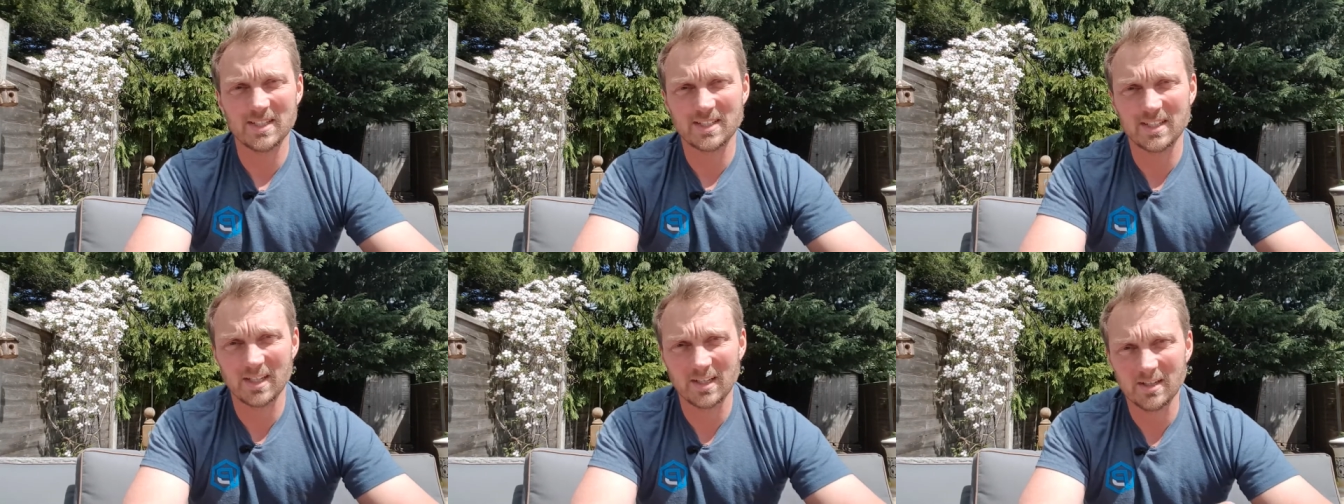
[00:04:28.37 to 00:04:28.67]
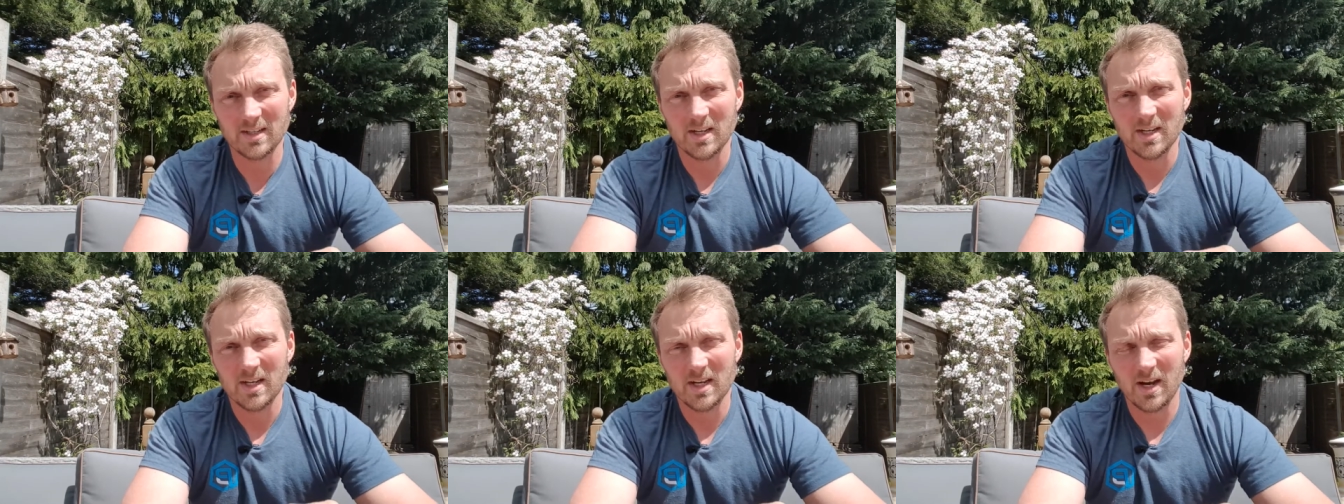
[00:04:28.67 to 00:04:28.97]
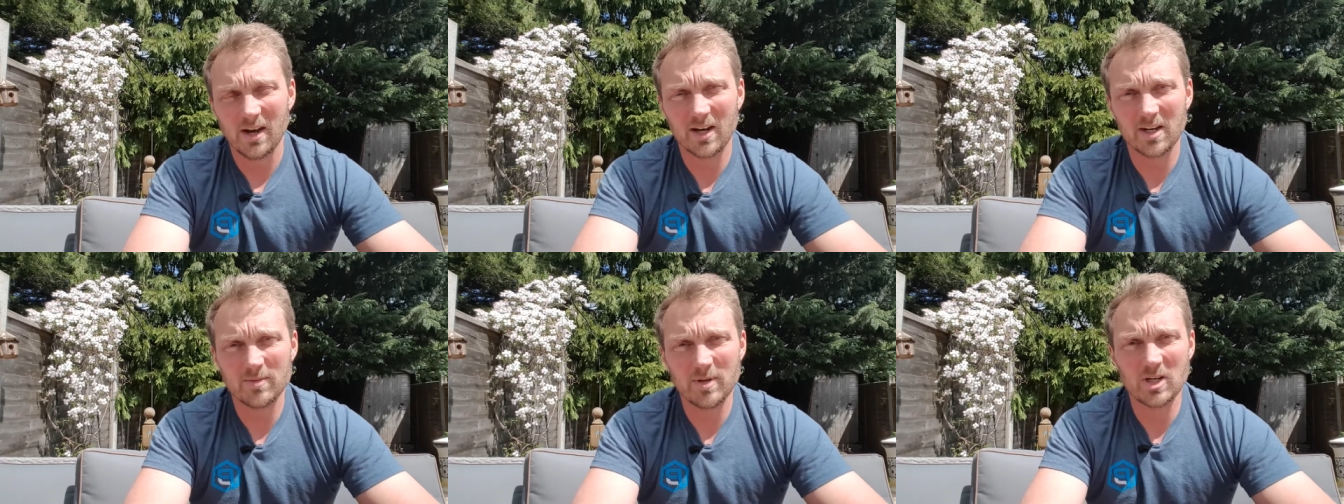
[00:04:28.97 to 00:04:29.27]
So I'm
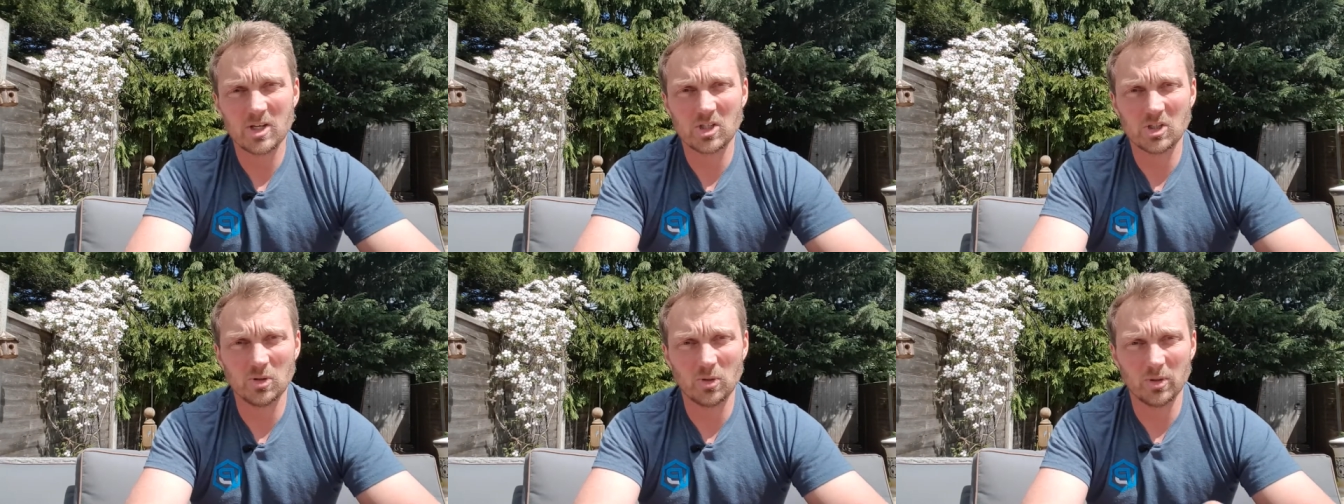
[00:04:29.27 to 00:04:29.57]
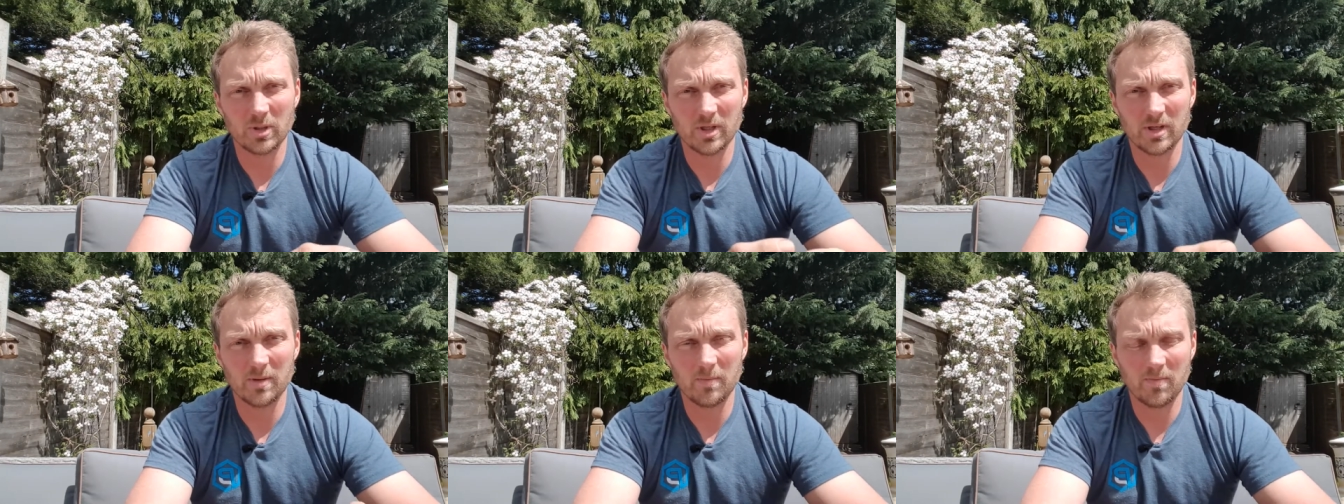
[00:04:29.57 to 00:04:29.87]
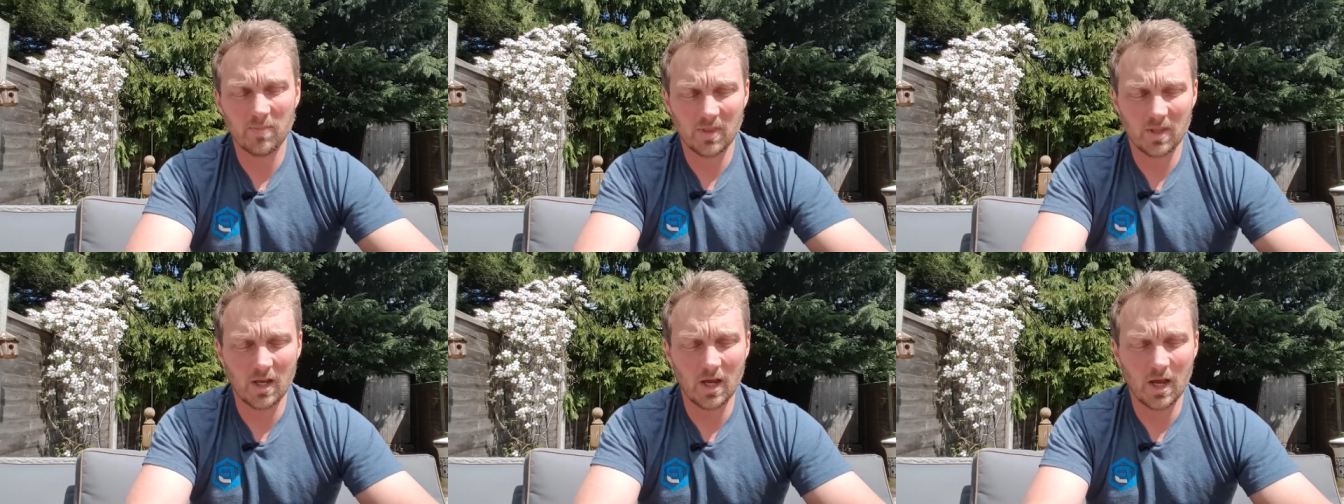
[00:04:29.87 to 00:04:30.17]
going to make sure that
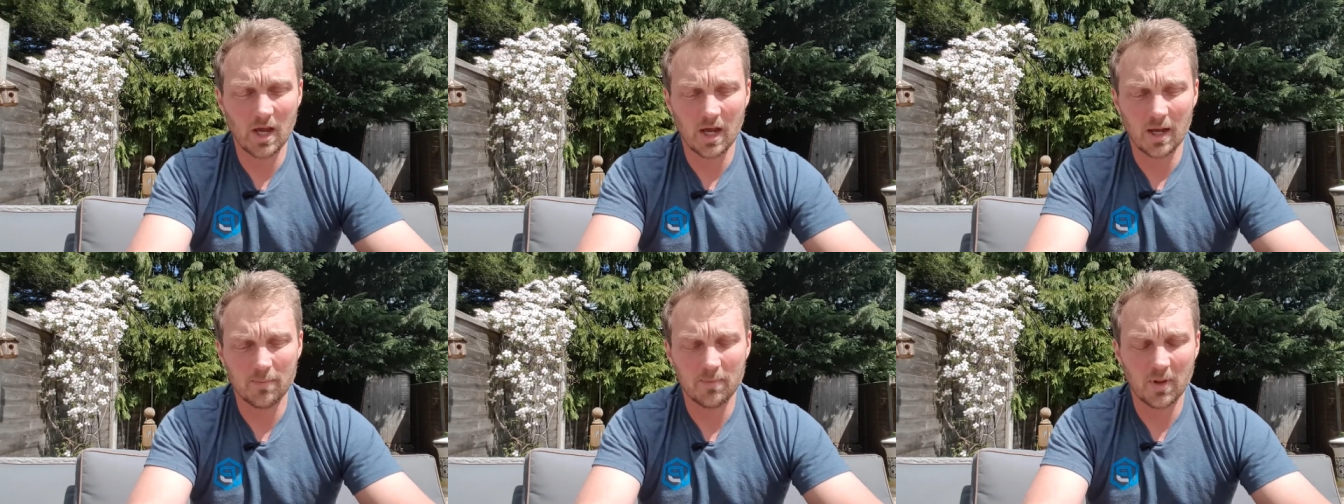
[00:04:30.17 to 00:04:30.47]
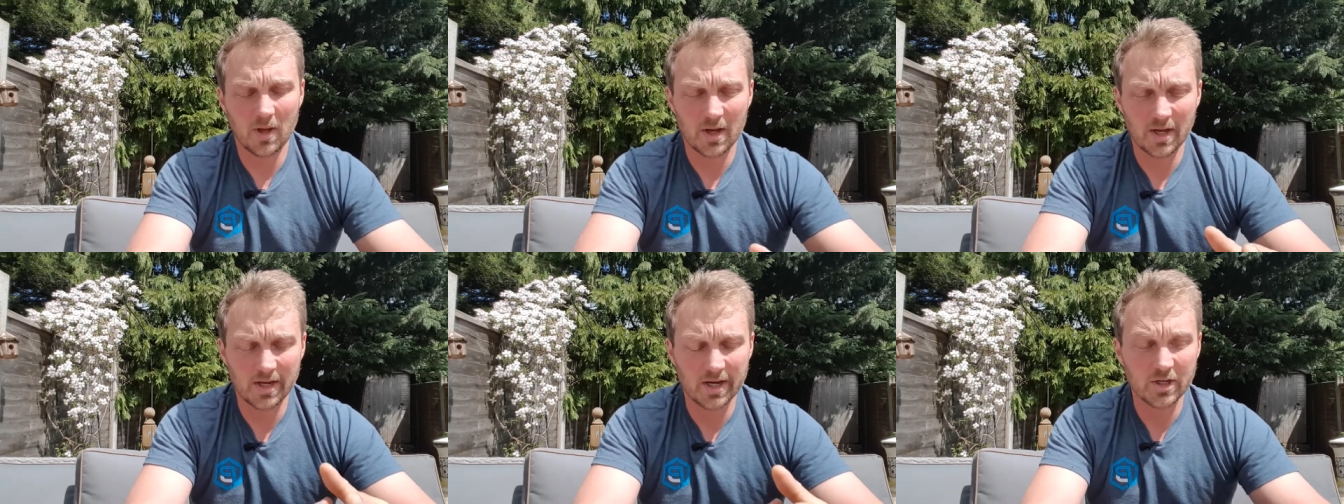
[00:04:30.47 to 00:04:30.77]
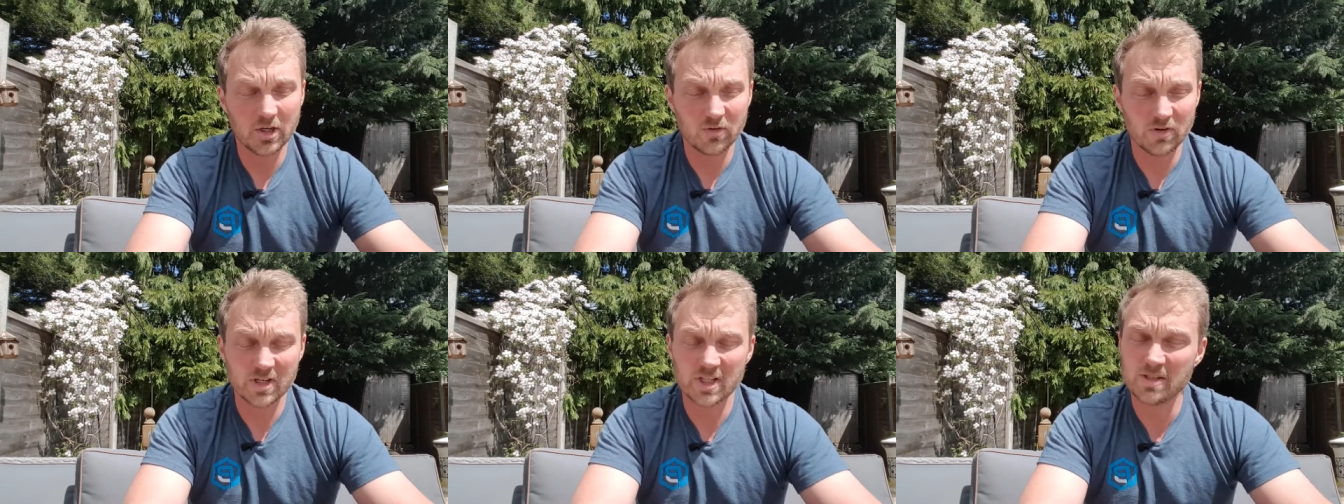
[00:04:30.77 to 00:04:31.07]
I
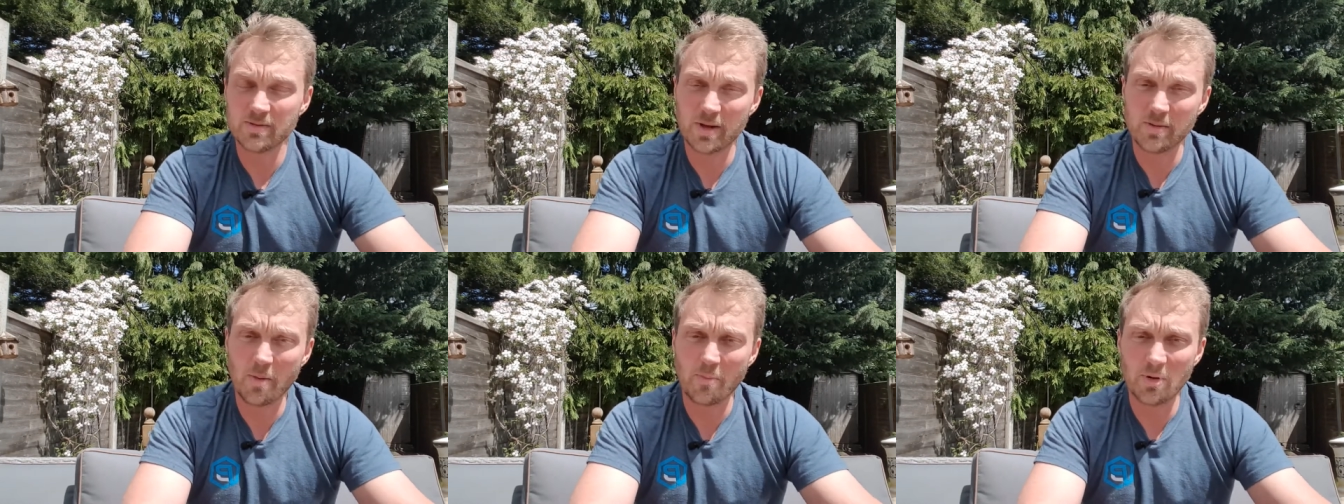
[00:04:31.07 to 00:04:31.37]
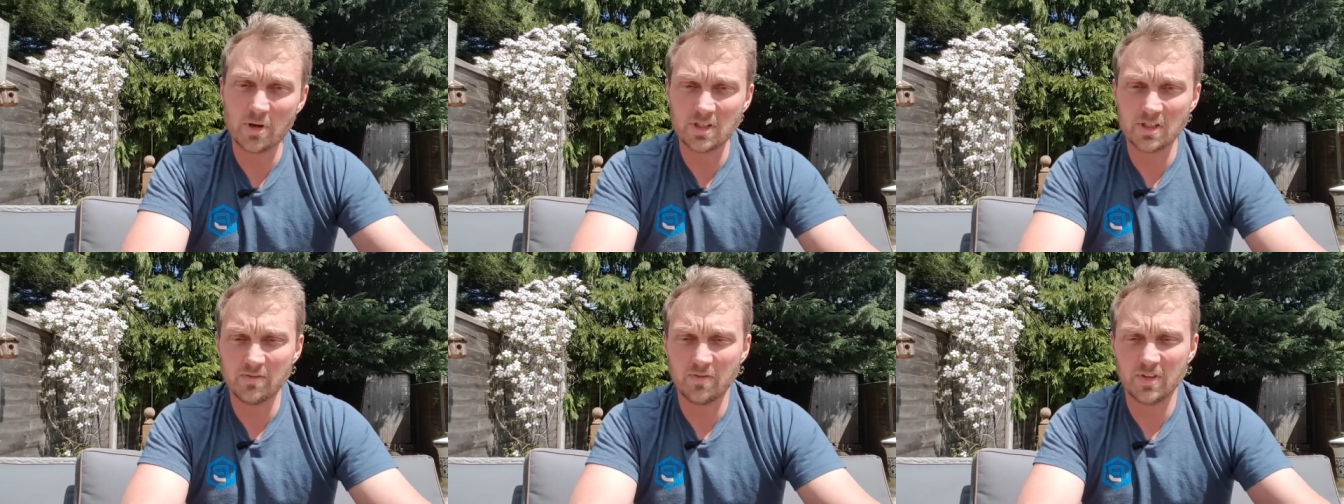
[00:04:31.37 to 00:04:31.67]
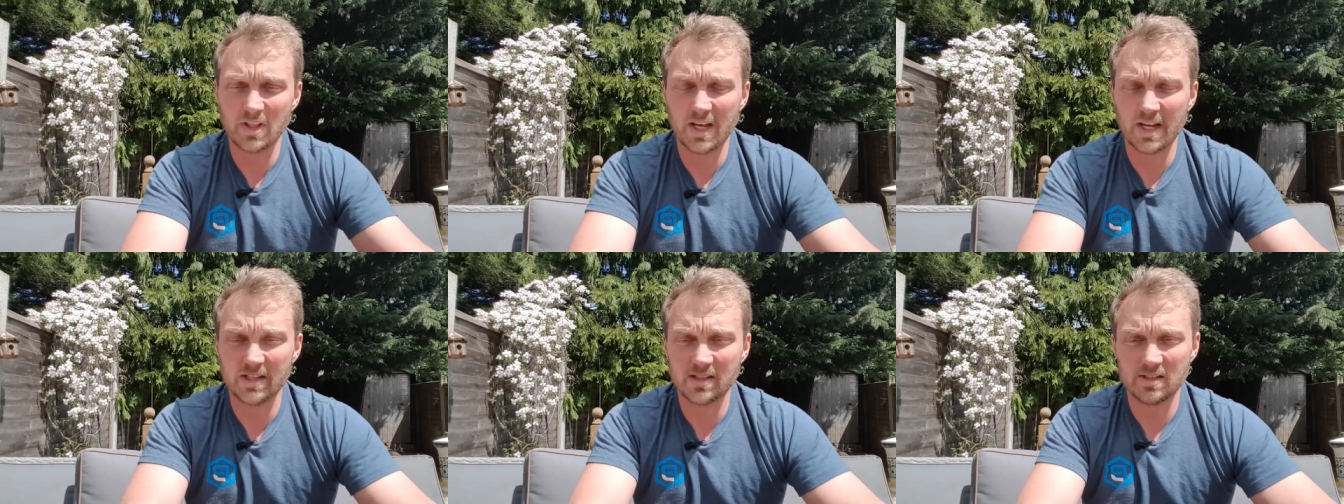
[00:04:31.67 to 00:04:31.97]
underestimate my protein for
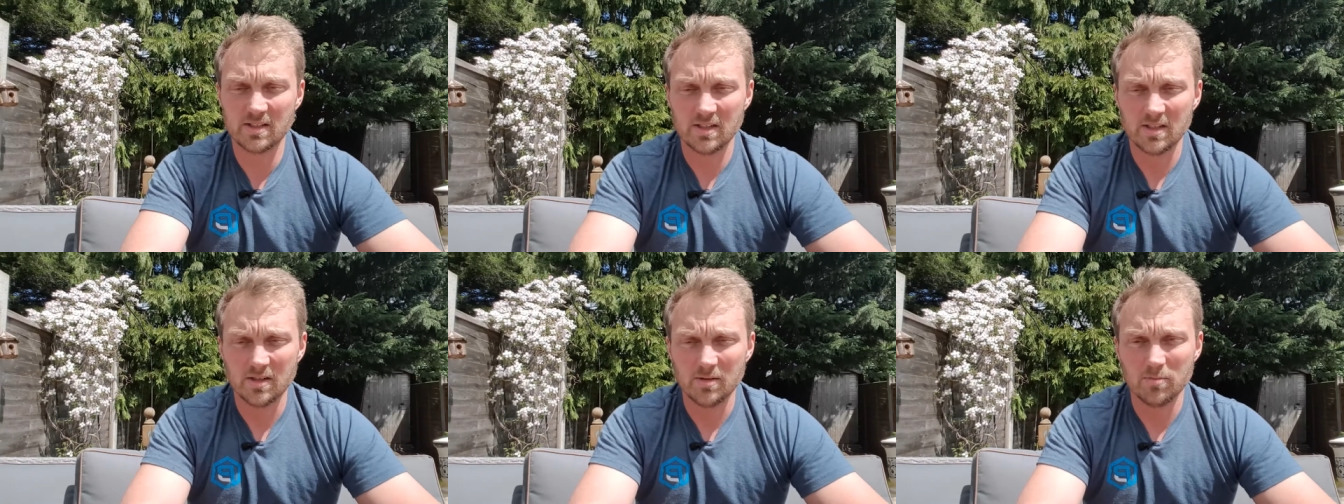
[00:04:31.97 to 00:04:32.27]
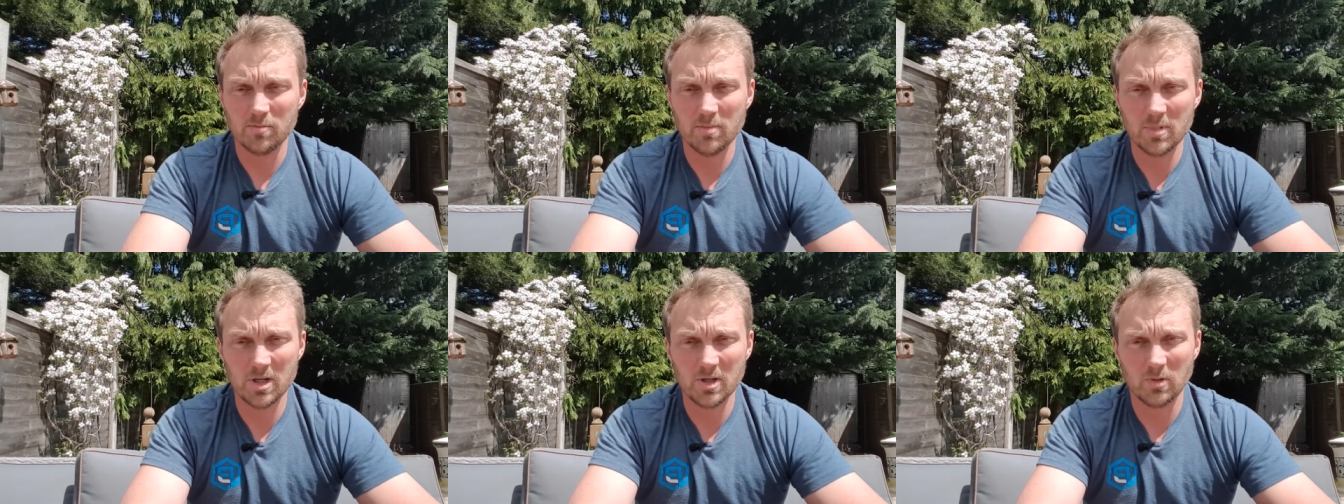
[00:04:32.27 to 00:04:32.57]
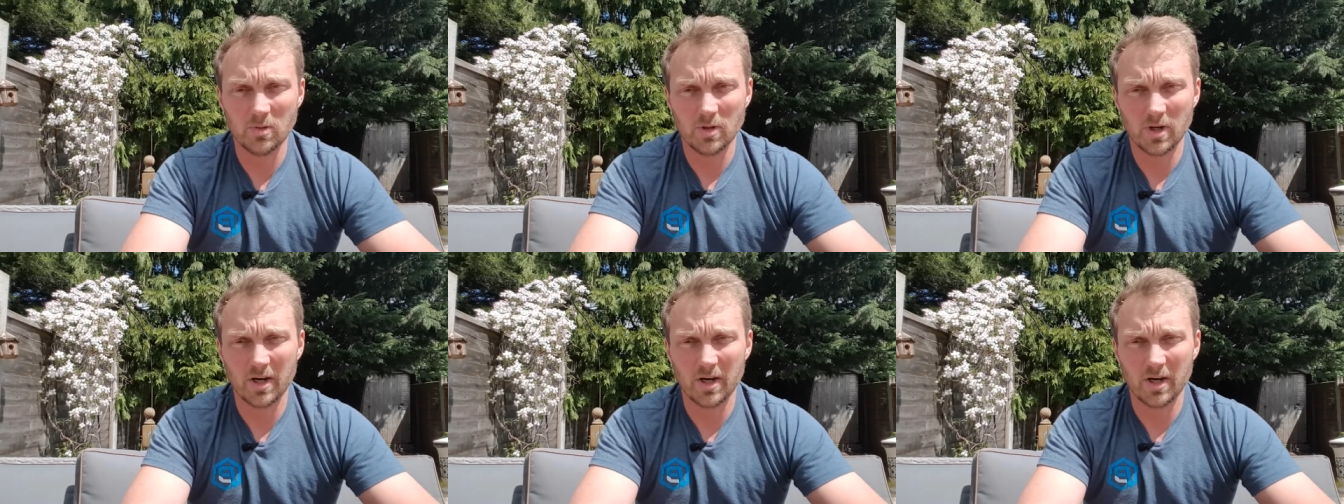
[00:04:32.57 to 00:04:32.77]
that meal.